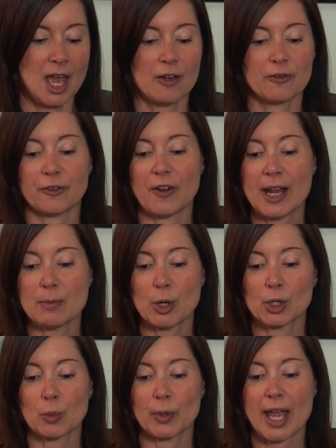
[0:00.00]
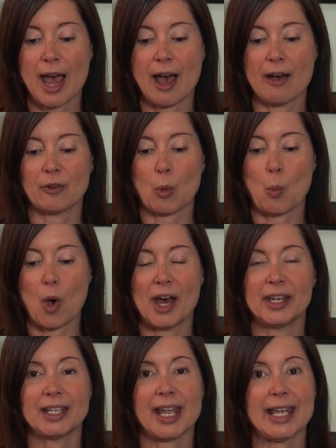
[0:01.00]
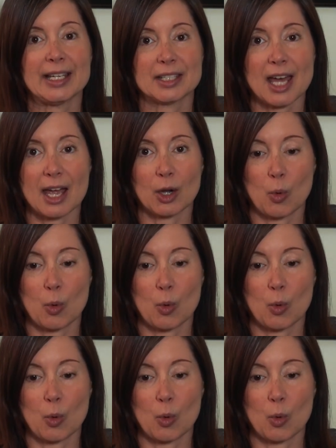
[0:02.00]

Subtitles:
For fine motor, we have one hand-eye